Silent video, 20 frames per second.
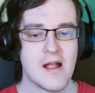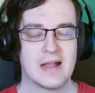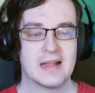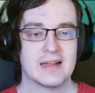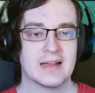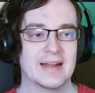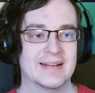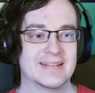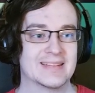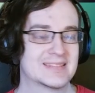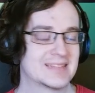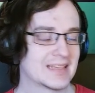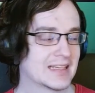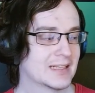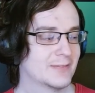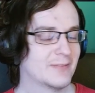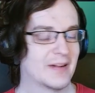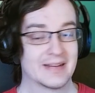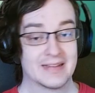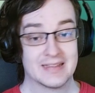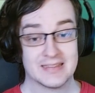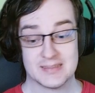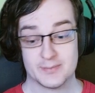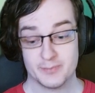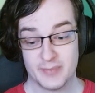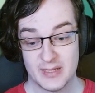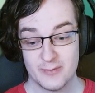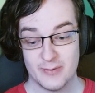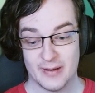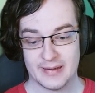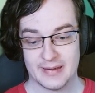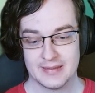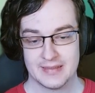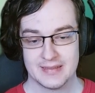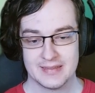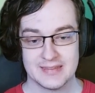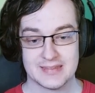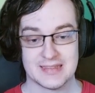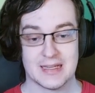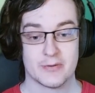And the second one is big one,
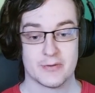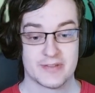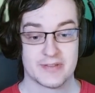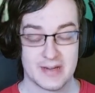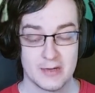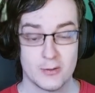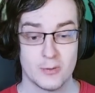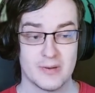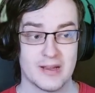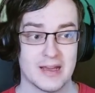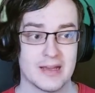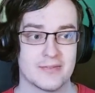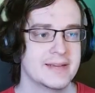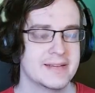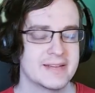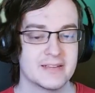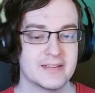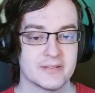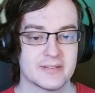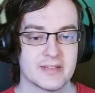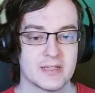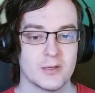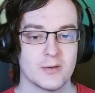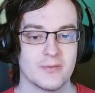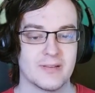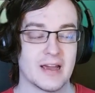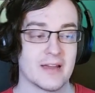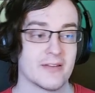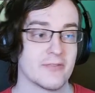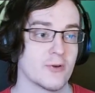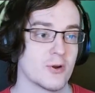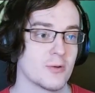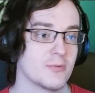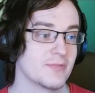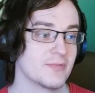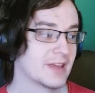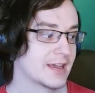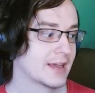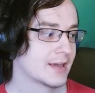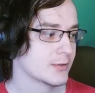is our Tree of Life. In the Tree of Life form we
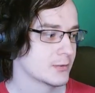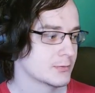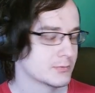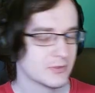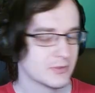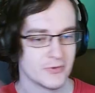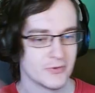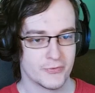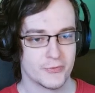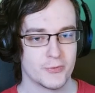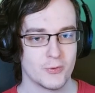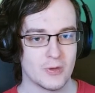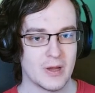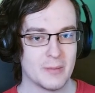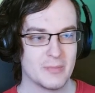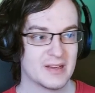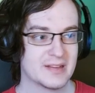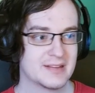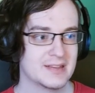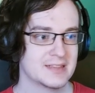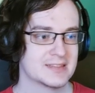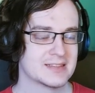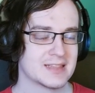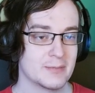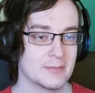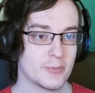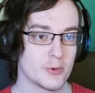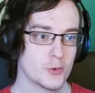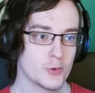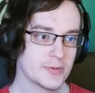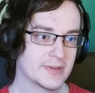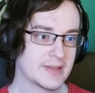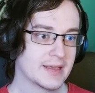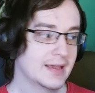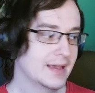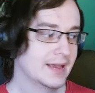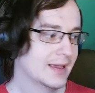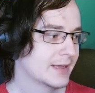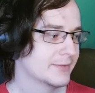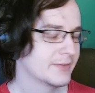have few abilities improved,
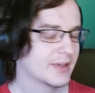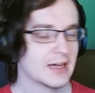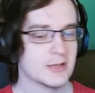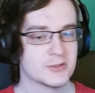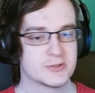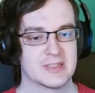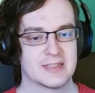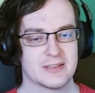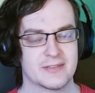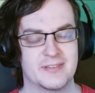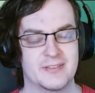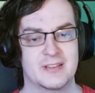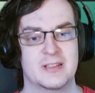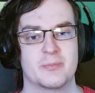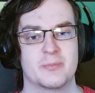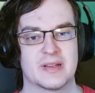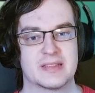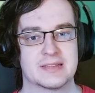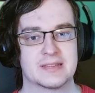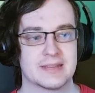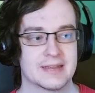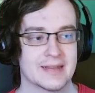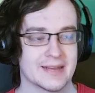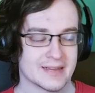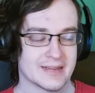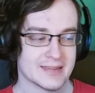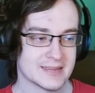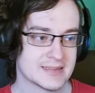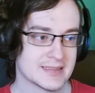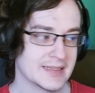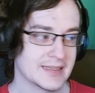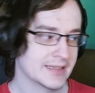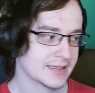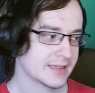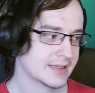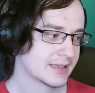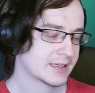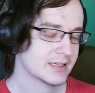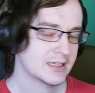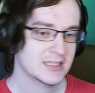and we also have 15% increase healing.
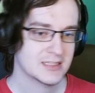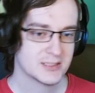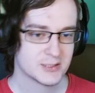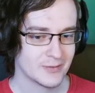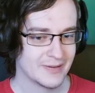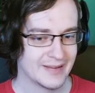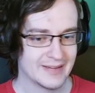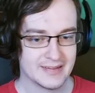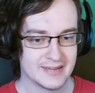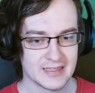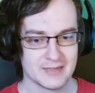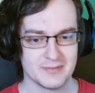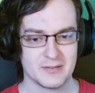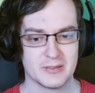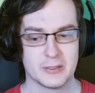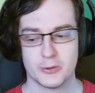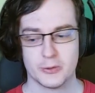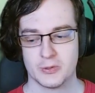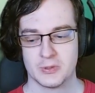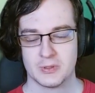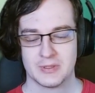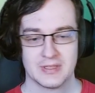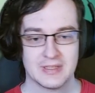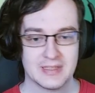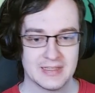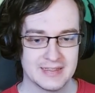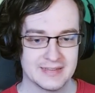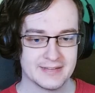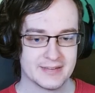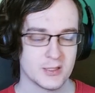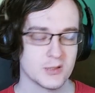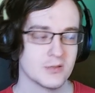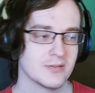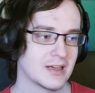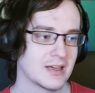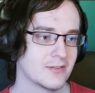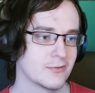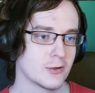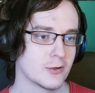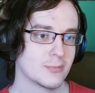So anything we do in Tree of Life
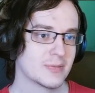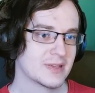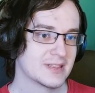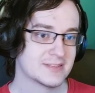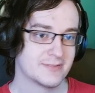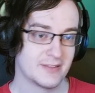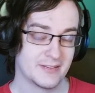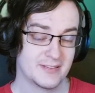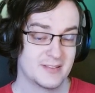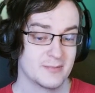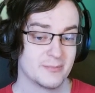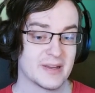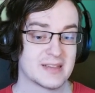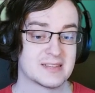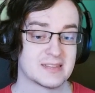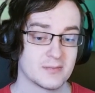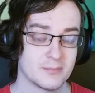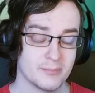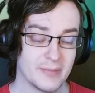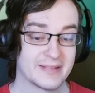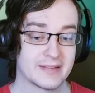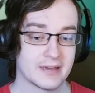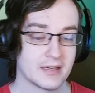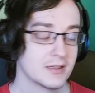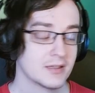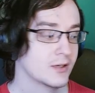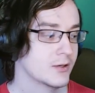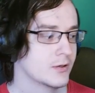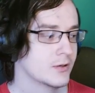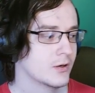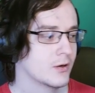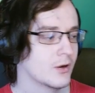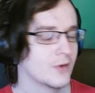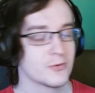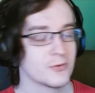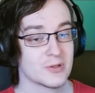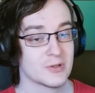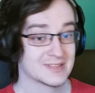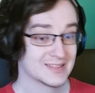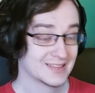form is 15% better. Of
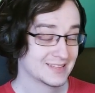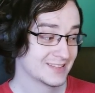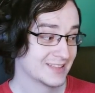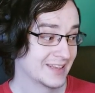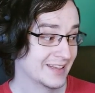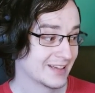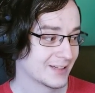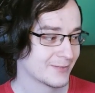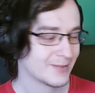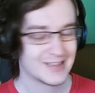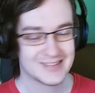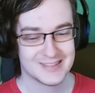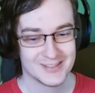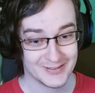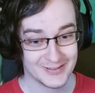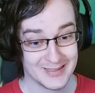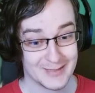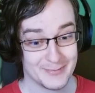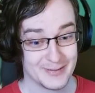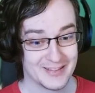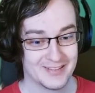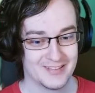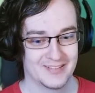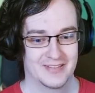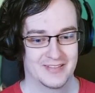course, healing wise, not damage.